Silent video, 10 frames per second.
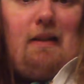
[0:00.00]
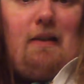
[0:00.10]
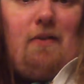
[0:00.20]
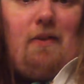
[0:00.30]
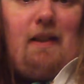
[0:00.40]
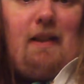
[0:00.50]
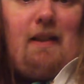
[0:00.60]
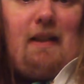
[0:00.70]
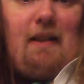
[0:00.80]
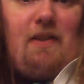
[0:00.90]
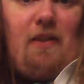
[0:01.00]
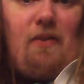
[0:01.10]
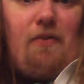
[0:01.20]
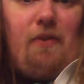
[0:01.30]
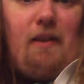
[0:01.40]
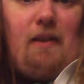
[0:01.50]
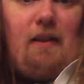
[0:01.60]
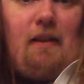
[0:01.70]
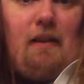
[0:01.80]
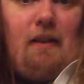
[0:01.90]
Reading a deck herself with a
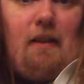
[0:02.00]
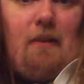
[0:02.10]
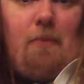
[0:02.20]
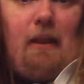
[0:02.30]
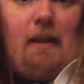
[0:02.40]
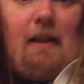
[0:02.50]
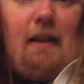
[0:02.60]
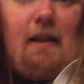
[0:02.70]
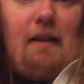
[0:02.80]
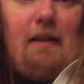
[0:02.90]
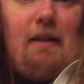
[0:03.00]
black cat.